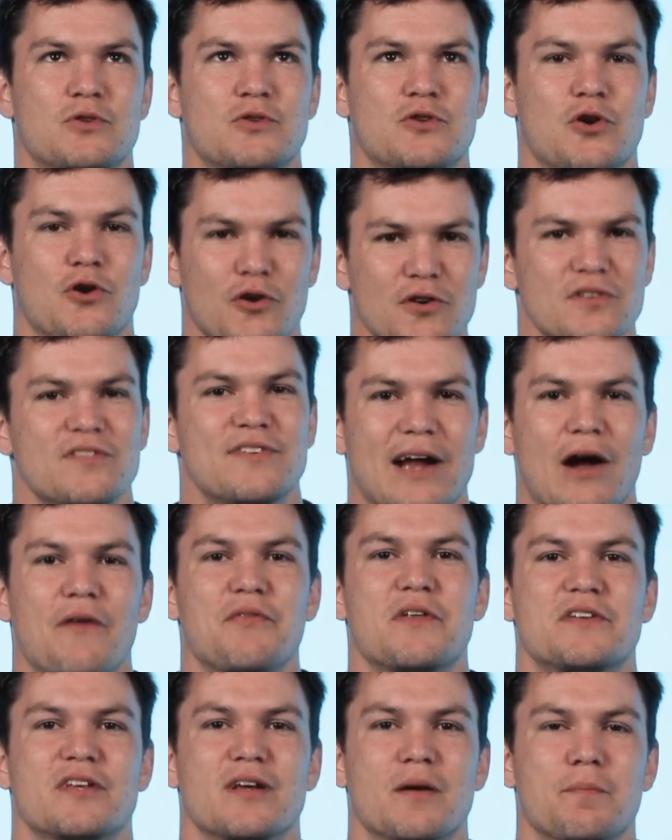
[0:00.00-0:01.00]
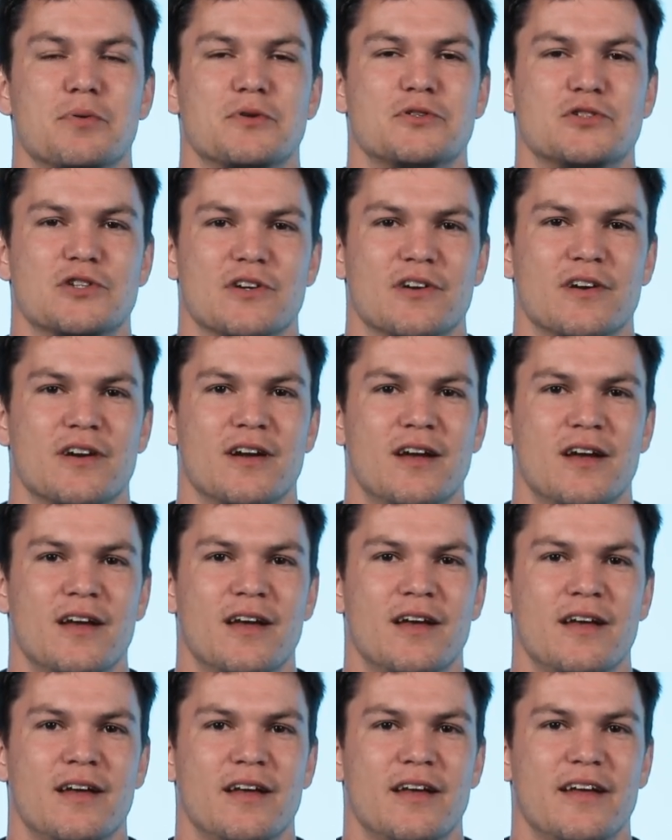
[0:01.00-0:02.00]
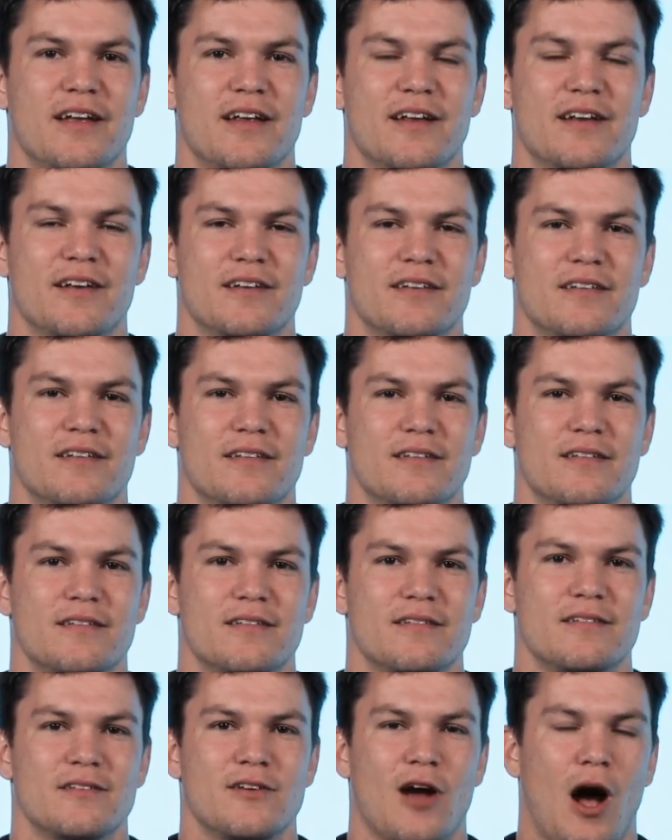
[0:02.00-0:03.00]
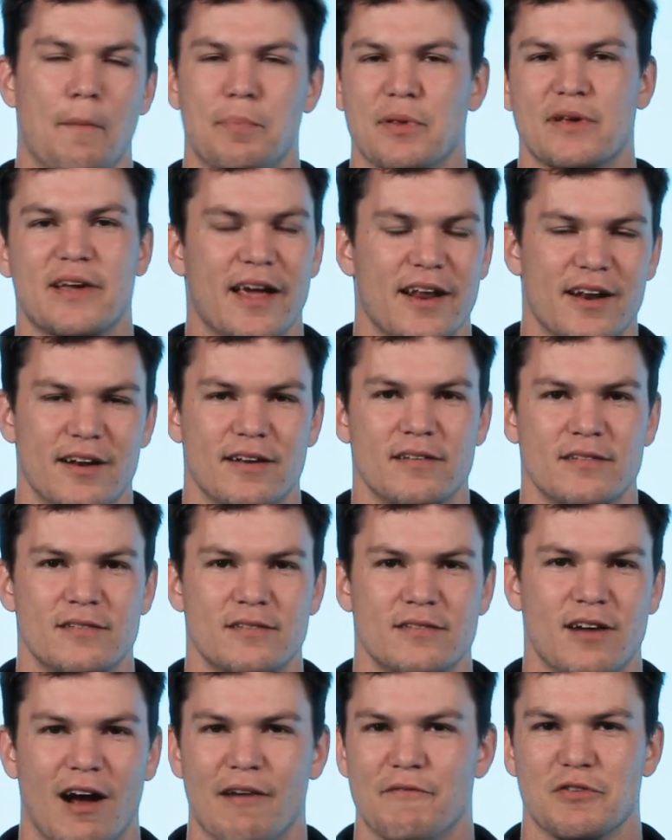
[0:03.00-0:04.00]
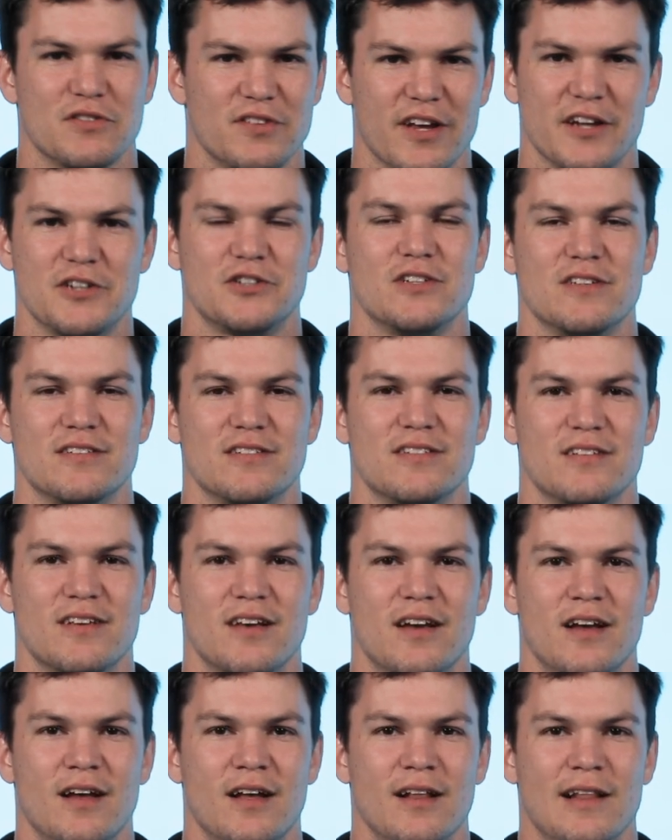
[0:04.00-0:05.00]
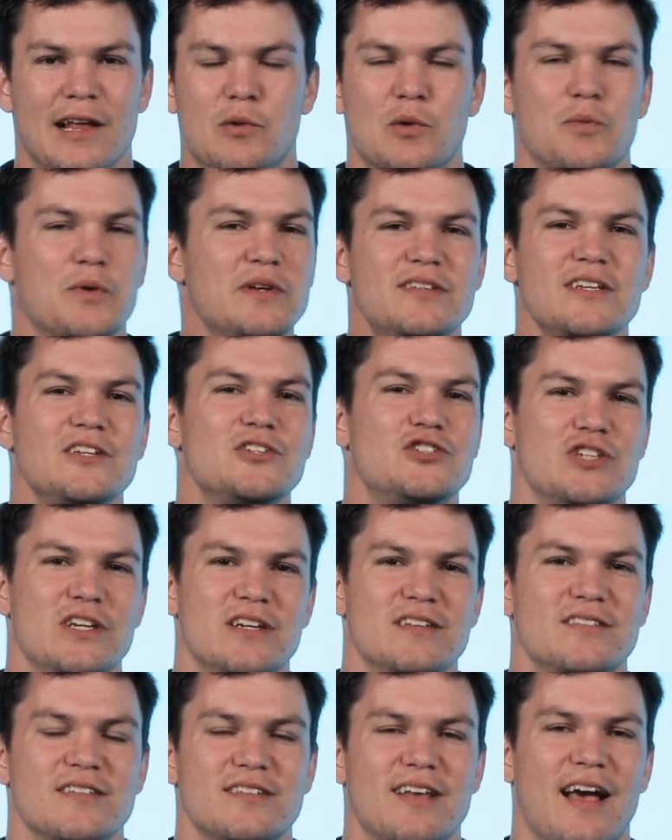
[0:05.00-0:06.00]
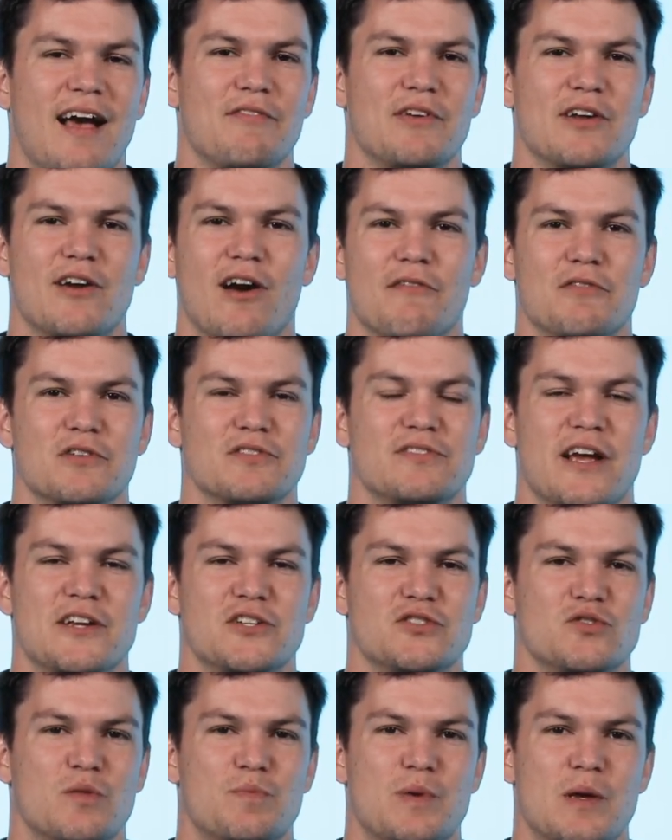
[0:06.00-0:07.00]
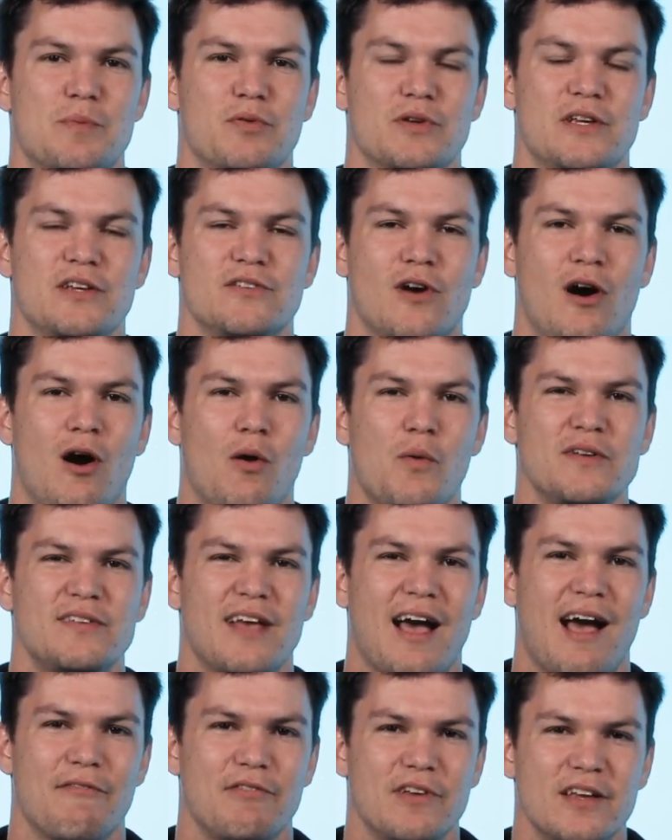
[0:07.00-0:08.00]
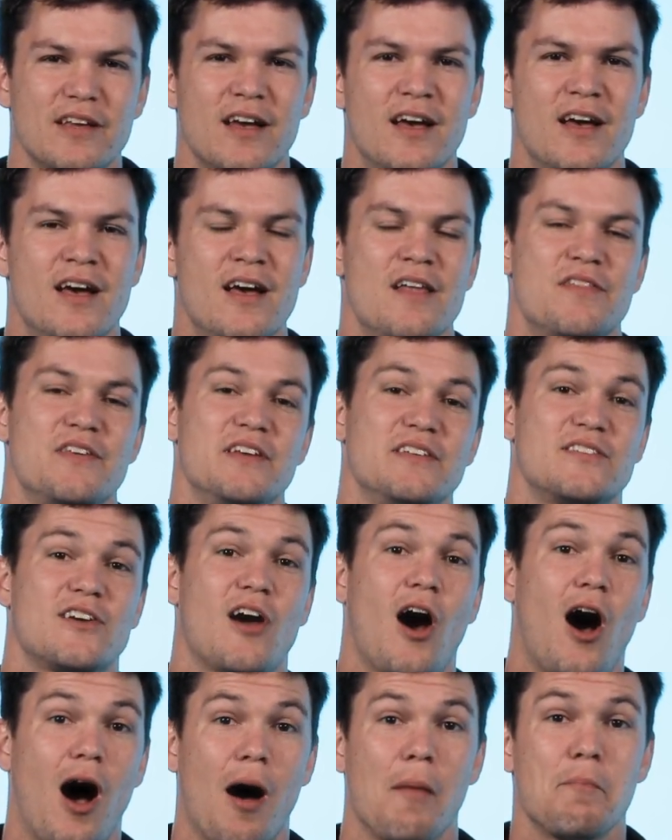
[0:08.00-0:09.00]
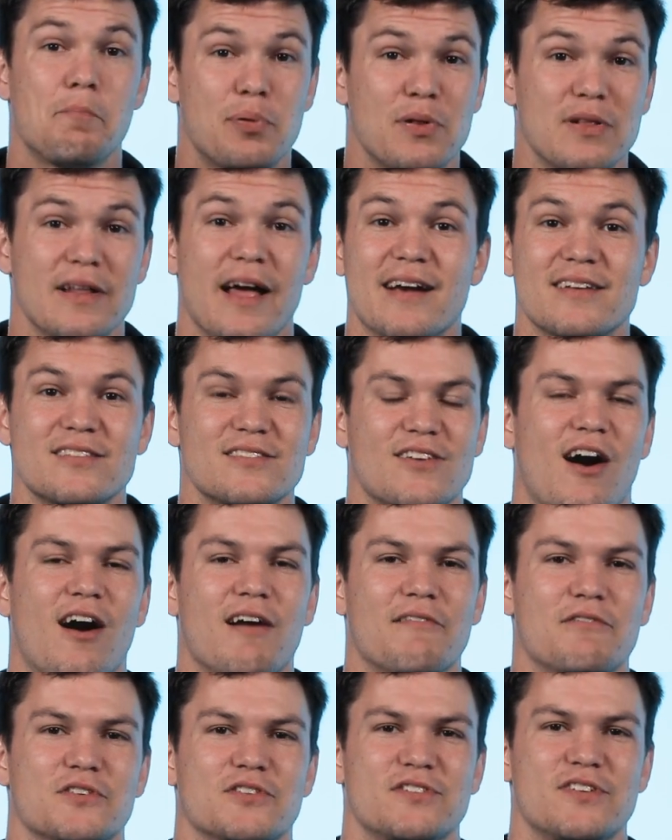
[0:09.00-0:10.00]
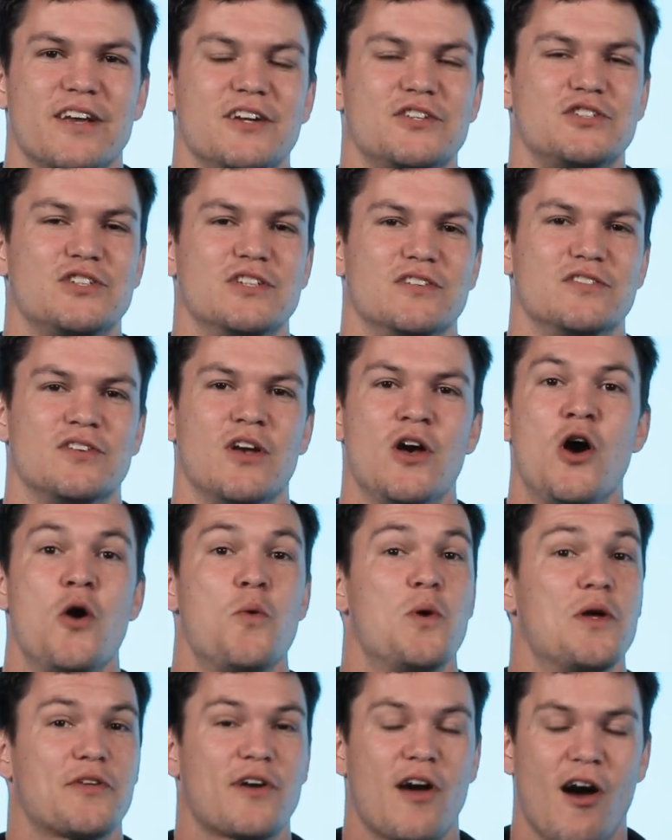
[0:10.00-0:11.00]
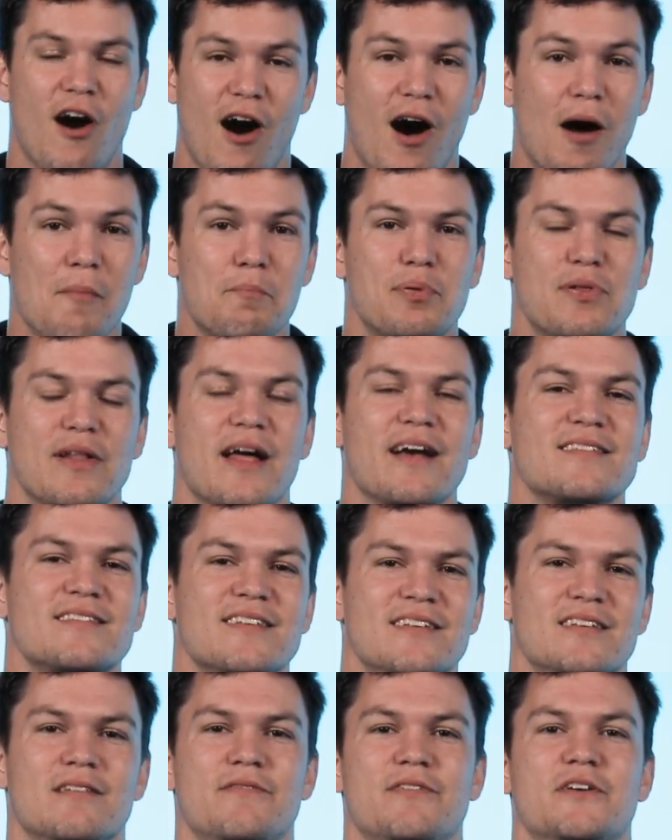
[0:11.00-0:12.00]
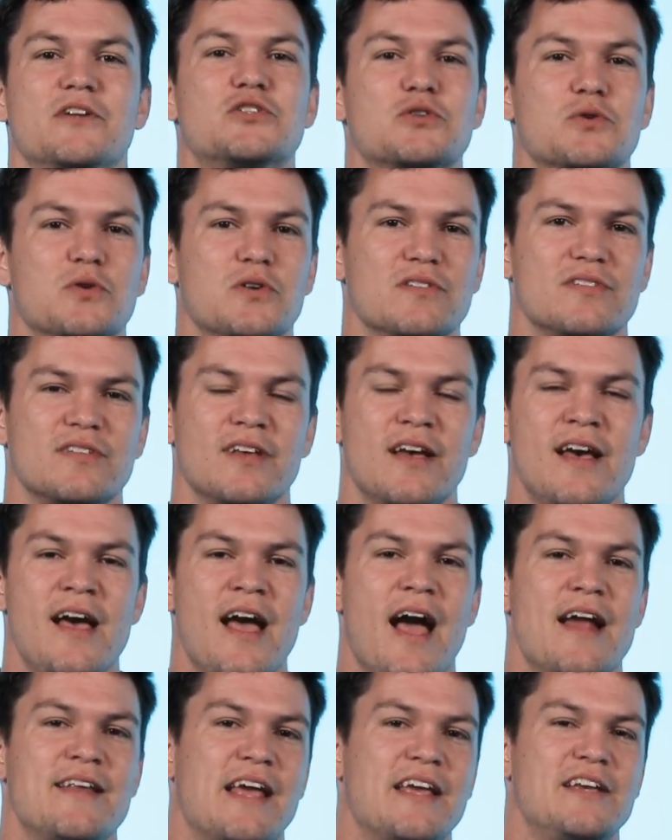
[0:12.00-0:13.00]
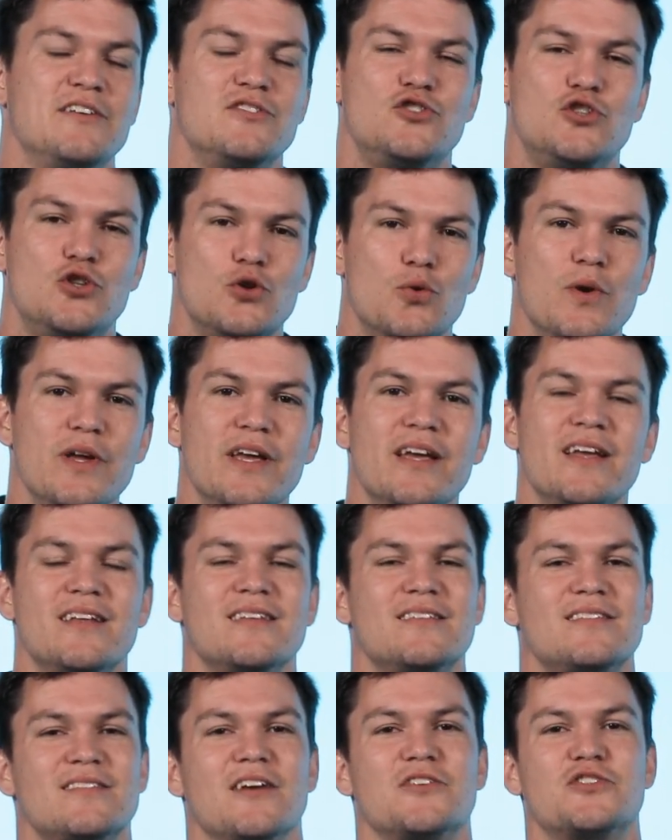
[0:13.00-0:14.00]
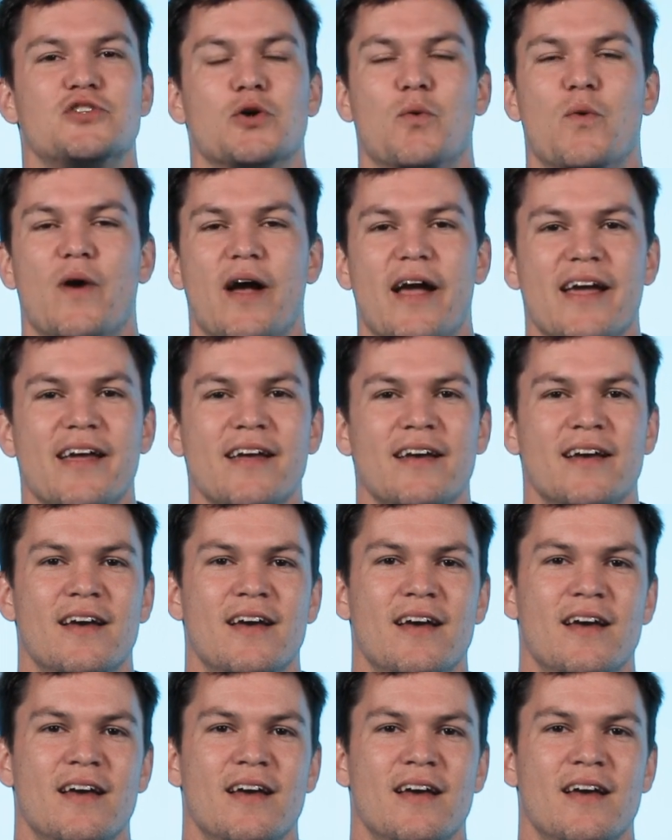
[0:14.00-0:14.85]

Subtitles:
turns down the temperature in complicated conversations. Like when we see Jesus having conversations with people, he's always having these complex conversations with complex individuals. And yet he's doing it in such a way